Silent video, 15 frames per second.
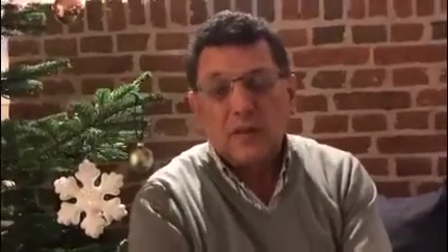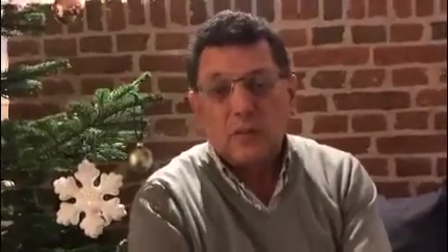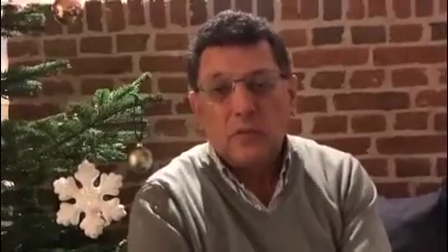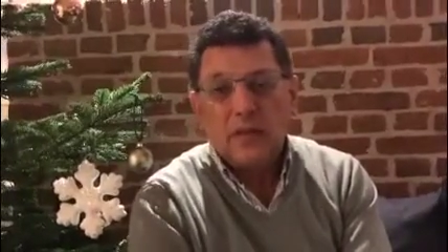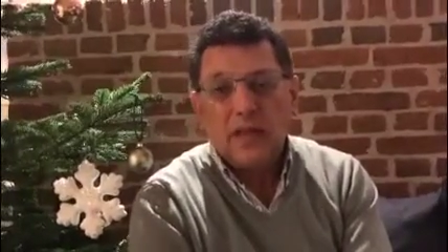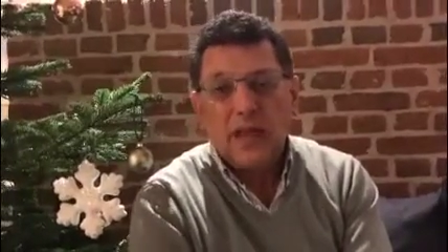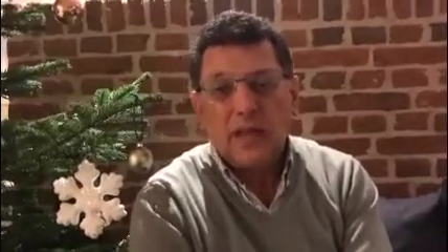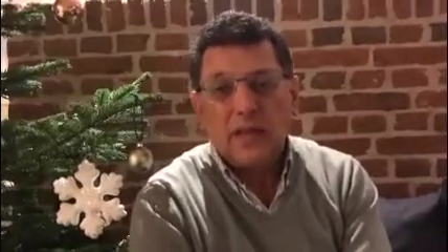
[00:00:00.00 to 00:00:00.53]

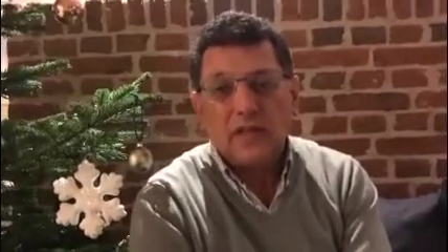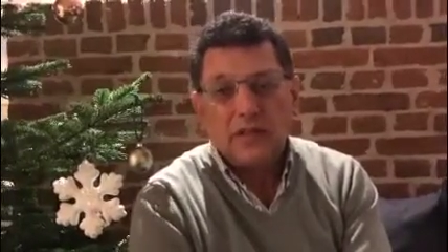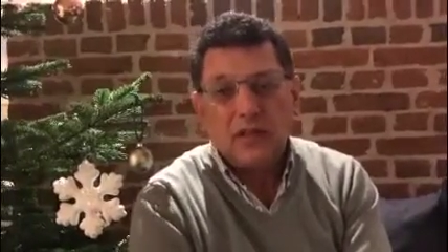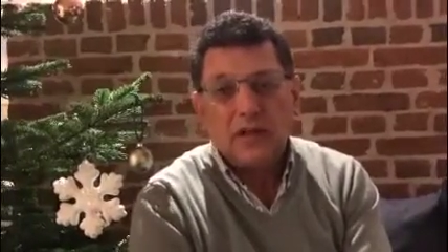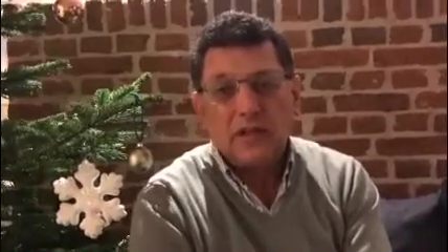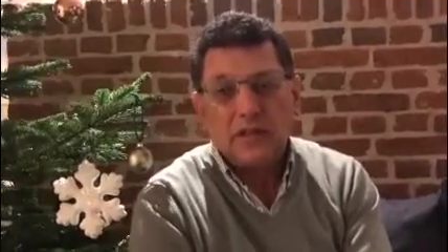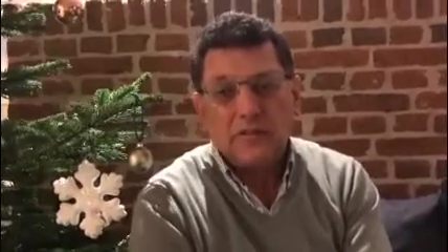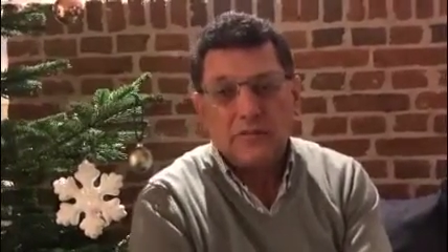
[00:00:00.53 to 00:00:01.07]
When I
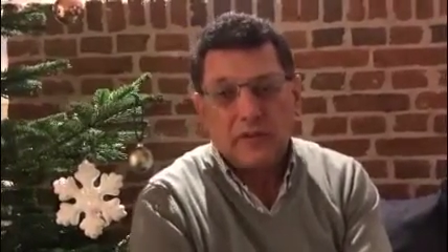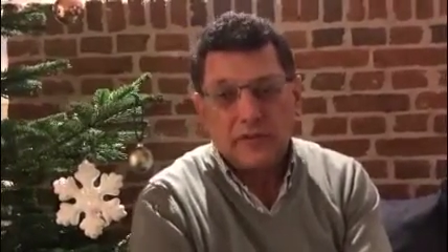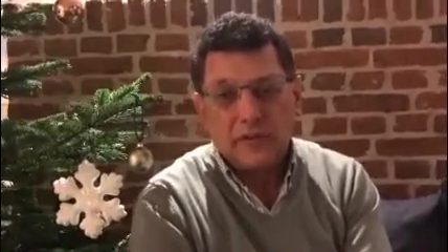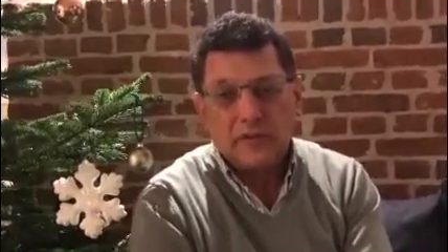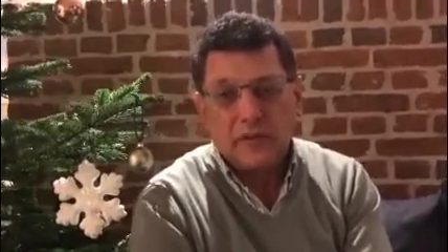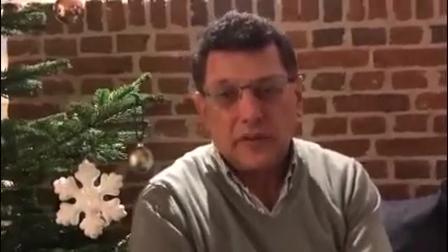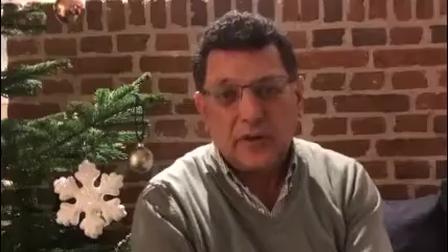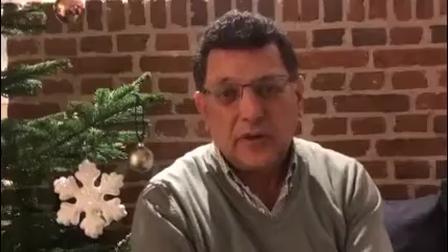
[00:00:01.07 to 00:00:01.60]
joined the
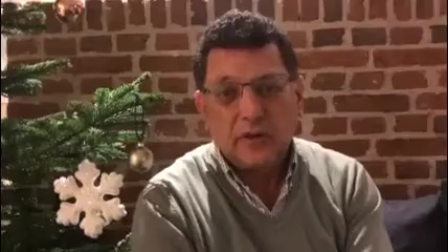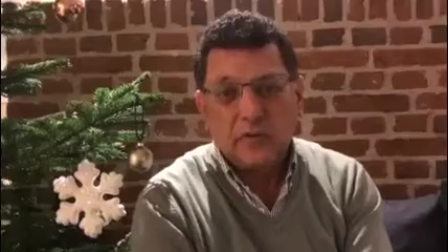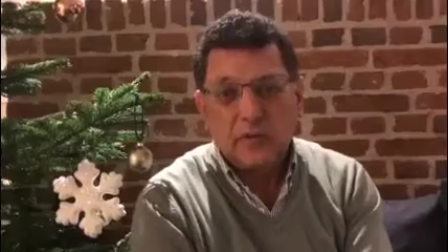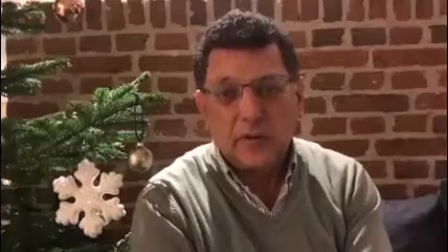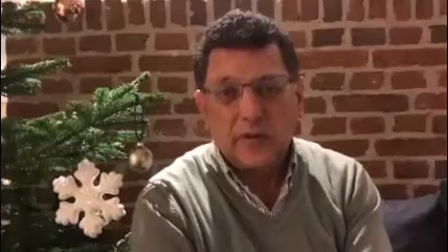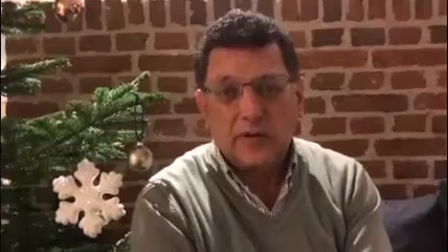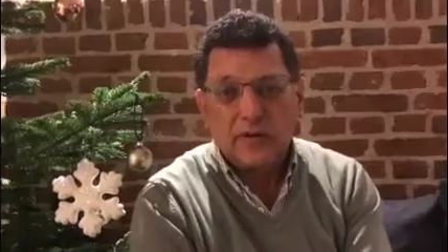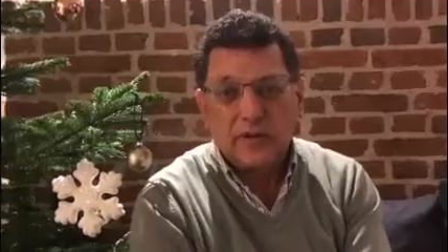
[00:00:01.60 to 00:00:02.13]
pharmaceutical
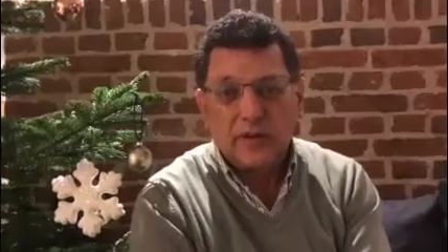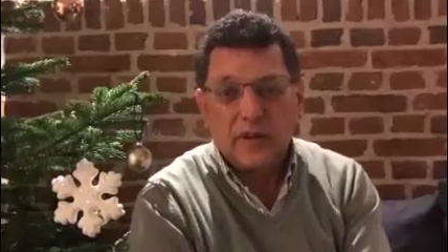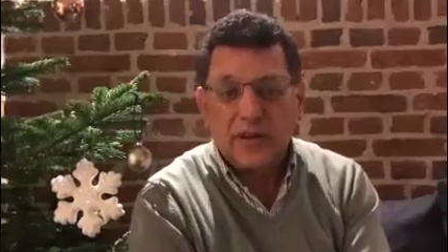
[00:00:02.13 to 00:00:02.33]
world,